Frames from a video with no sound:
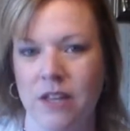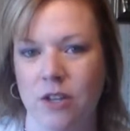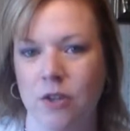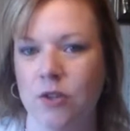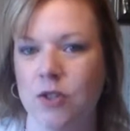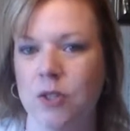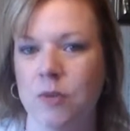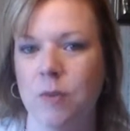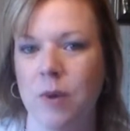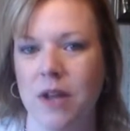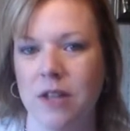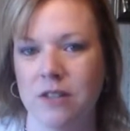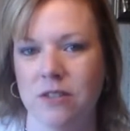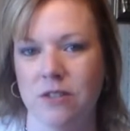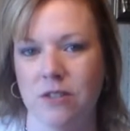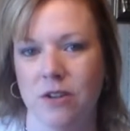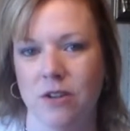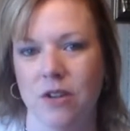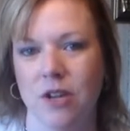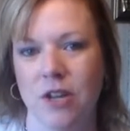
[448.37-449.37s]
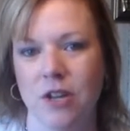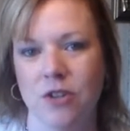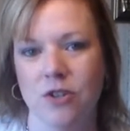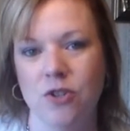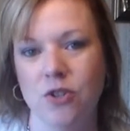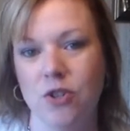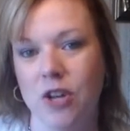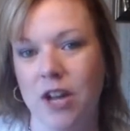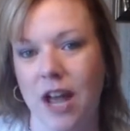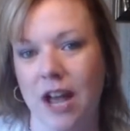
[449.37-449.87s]
Your sponsor
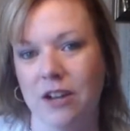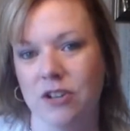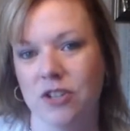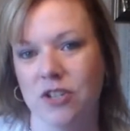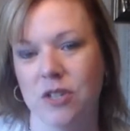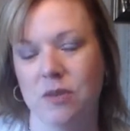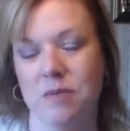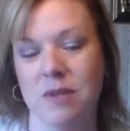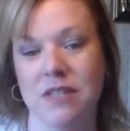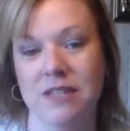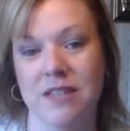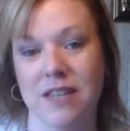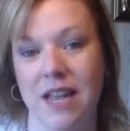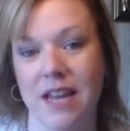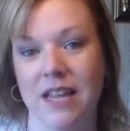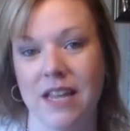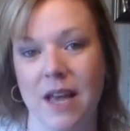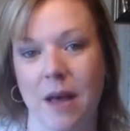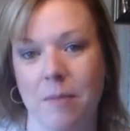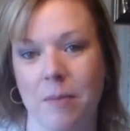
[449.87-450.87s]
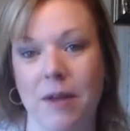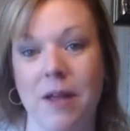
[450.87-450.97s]
should actually be setting up